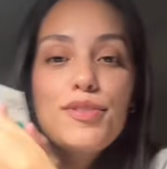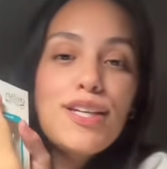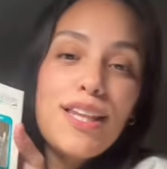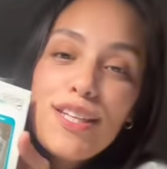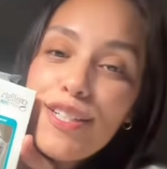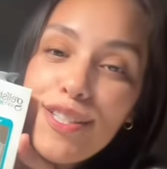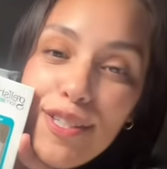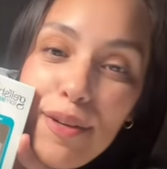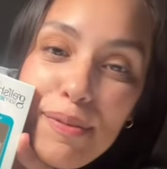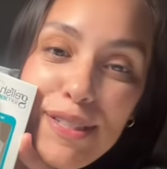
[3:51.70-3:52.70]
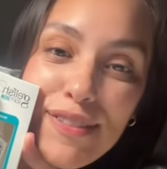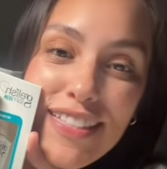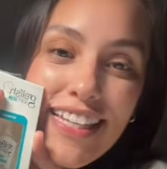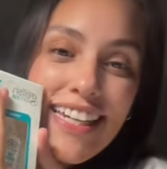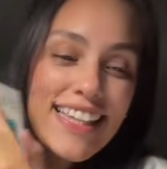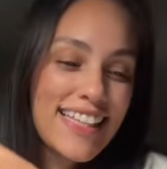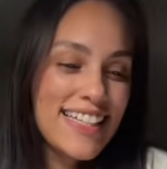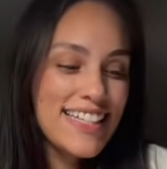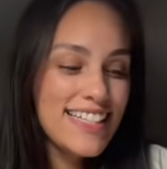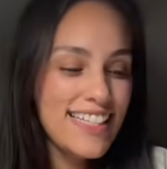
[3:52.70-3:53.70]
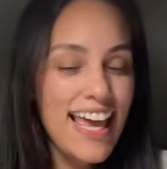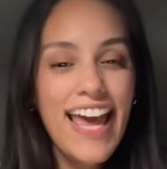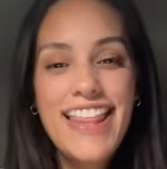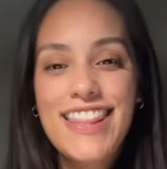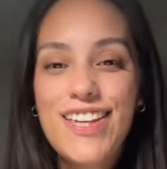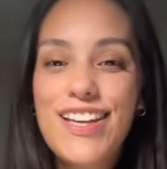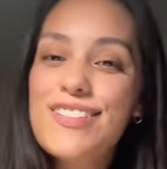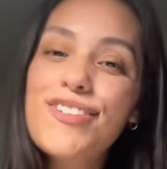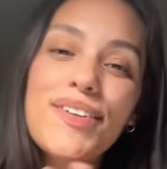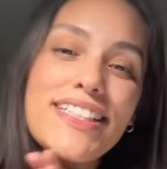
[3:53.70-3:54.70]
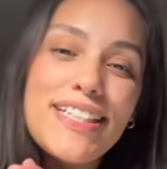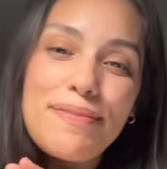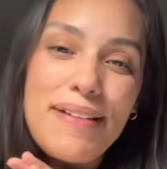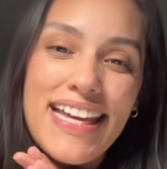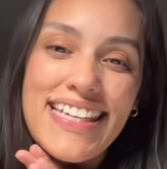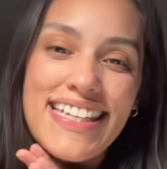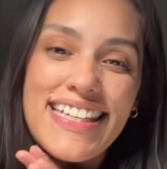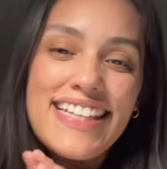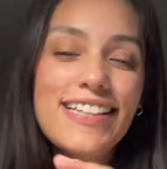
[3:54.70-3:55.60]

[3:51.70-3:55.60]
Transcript: Gelish, so much for sending this. And thank you guys for watching. Bye.